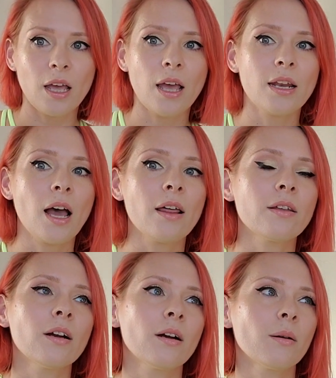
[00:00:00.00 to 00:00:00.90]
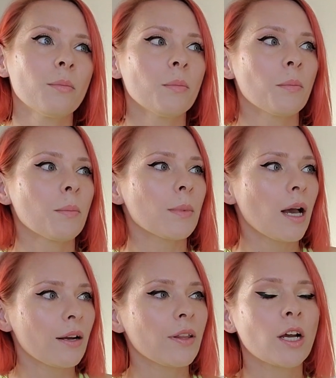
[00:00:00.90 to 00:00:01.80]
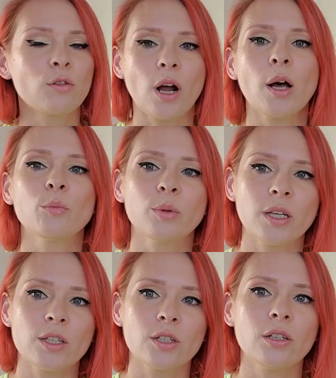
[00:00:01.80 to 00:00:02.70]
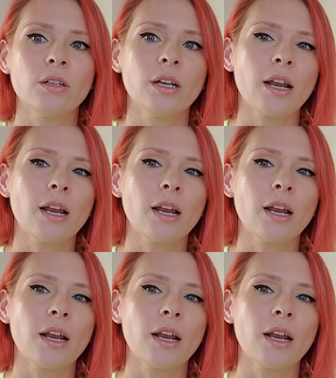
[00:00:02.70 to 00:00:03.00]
another kind of like crowd pleaser,